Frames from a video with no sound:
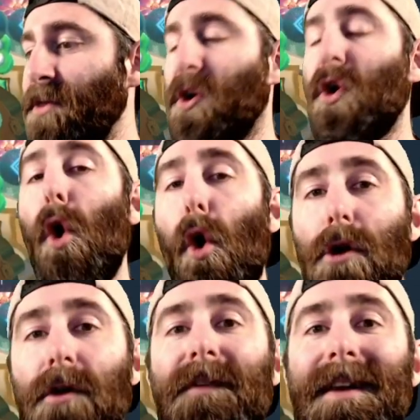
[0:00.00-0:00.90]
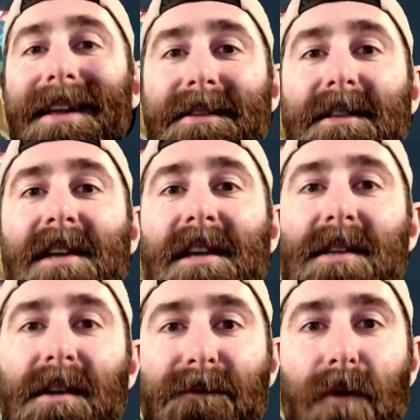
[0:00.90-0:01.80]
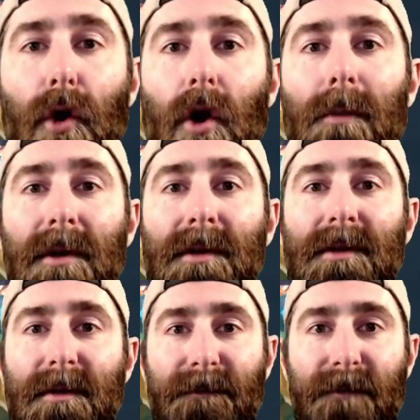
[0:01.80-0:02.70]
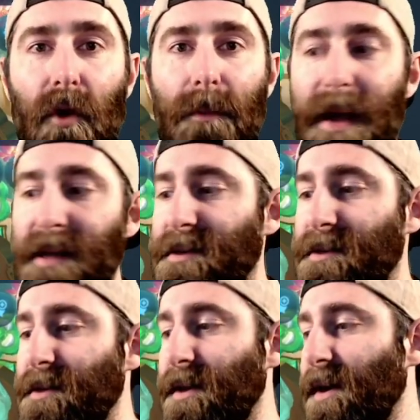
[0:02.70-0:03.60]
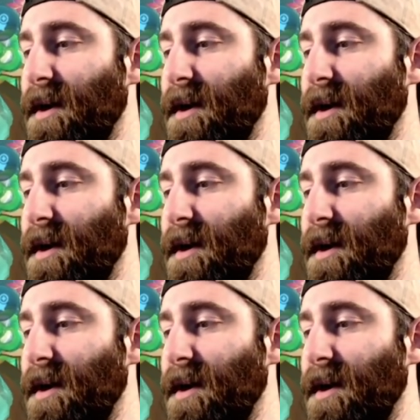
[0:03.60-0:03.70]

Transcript: The core of it is essentially 4 goblins, 4 beasts.